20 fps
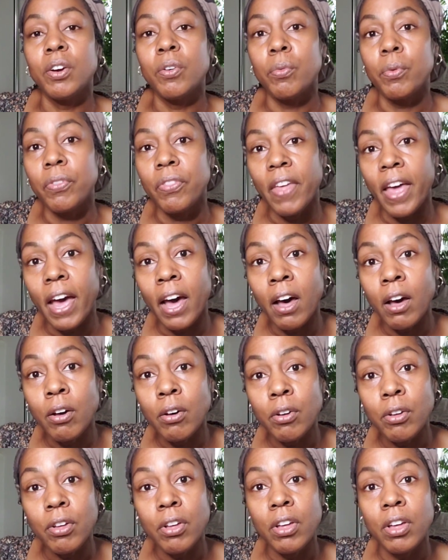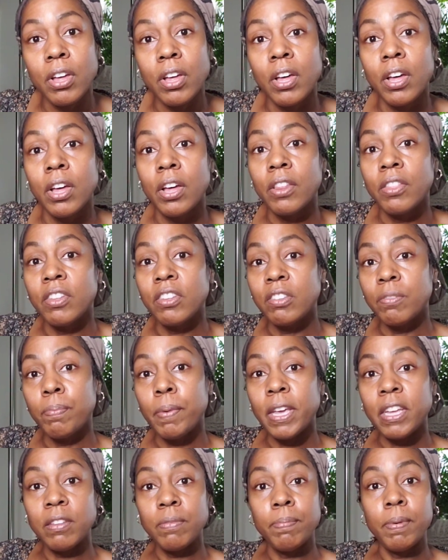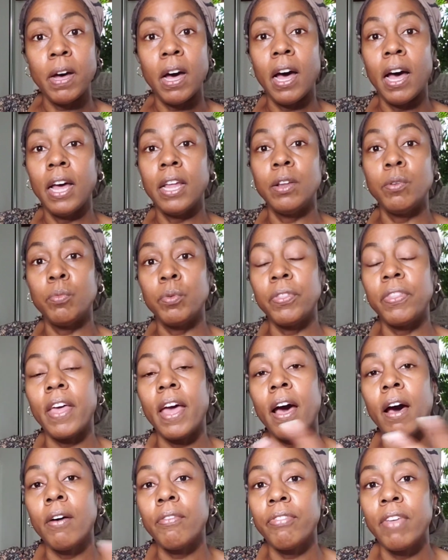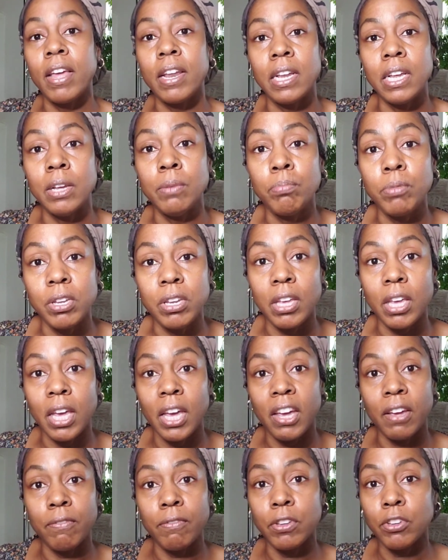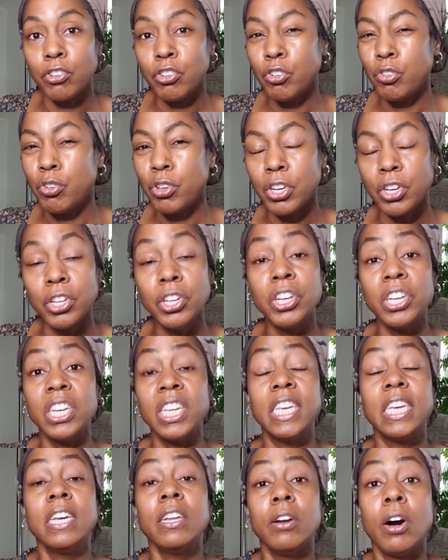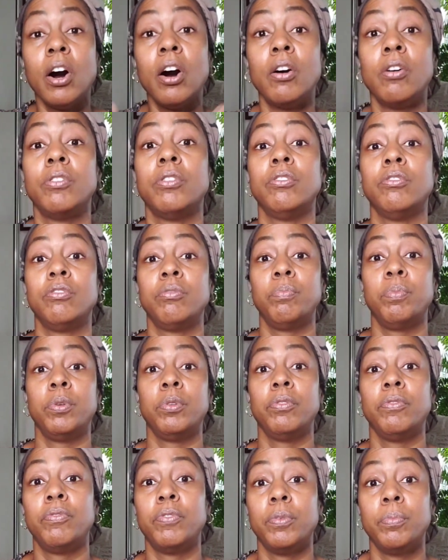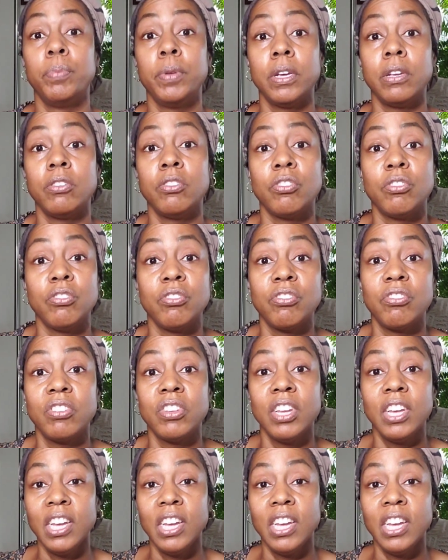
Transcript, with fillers: Without the space behind it. Without that empty canvas, you couldn't get all those beautiful pictures.